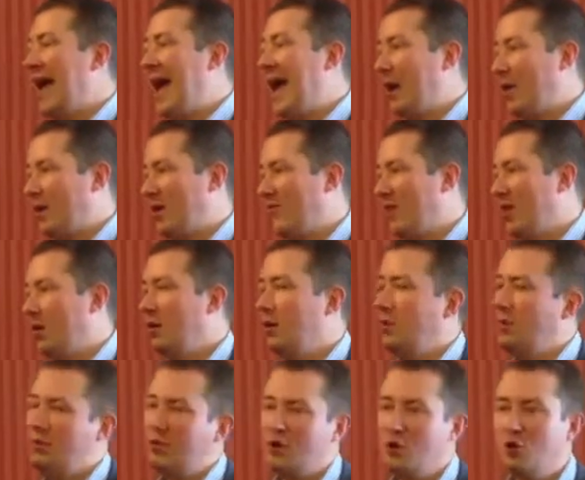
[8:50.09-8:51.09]
However,
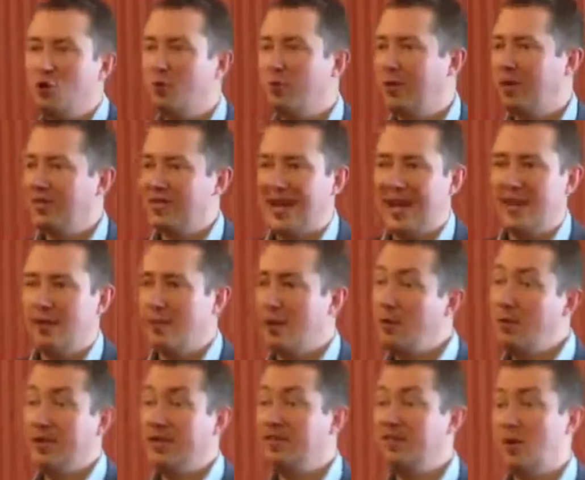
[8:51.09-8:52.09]
with Google Plus, at the
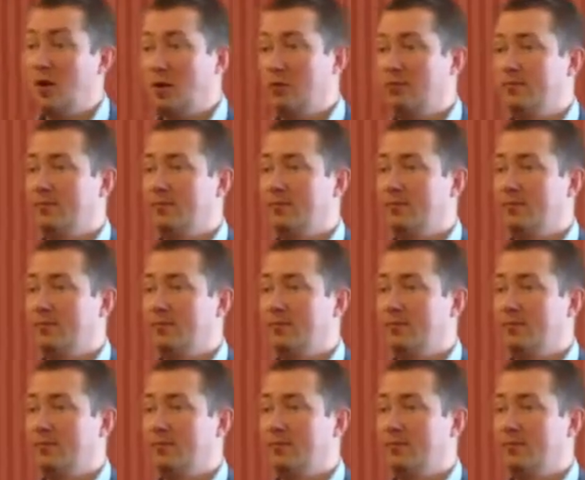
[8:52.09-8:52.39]
moment, it's fine.